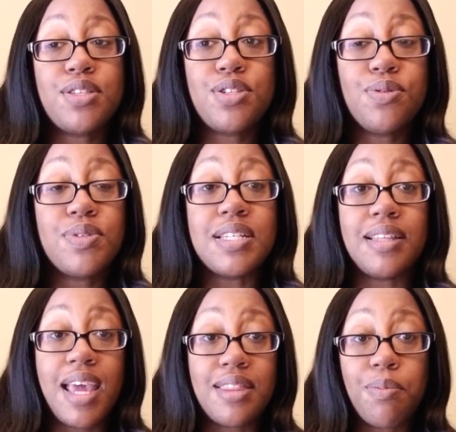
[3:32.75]
to
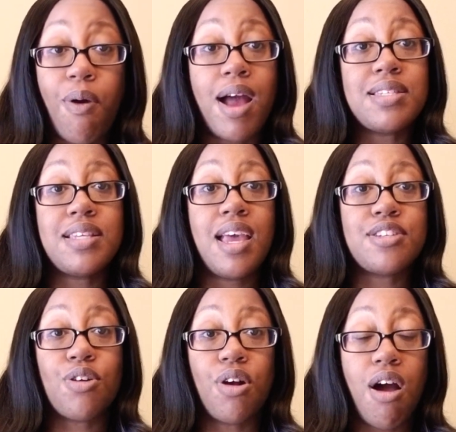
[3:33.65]
delay the
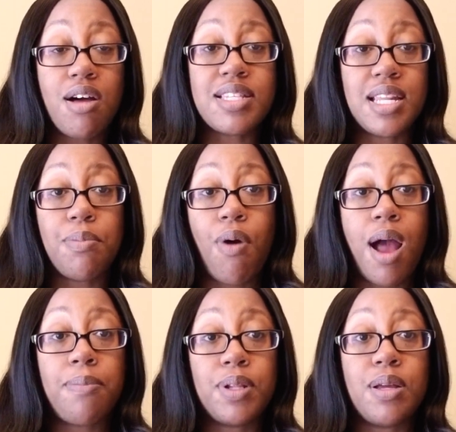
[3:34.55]
process or cause any
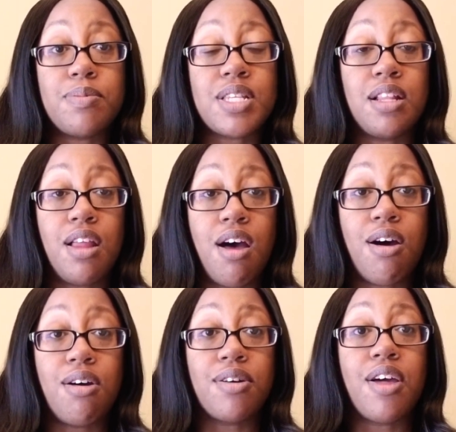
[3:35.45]
problems
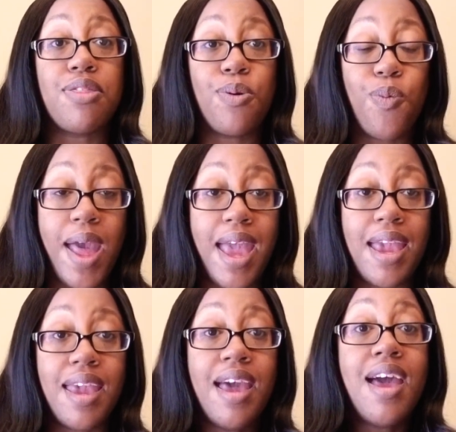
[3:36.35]
along the way.